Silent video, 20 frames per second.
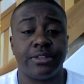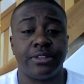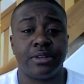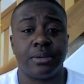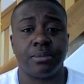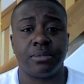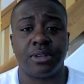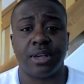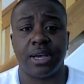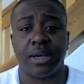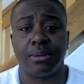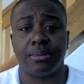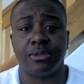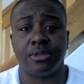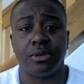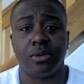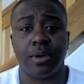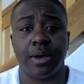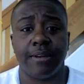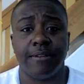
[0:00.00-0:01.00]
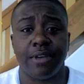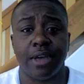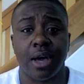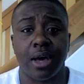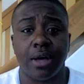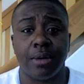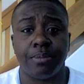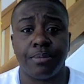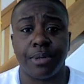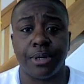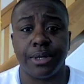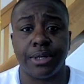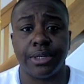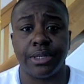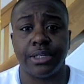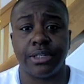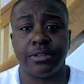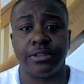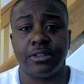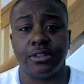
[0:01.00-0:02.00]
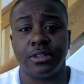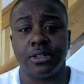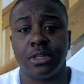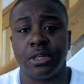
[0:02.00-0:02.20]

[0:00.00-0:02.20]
sometimes you have your up periods,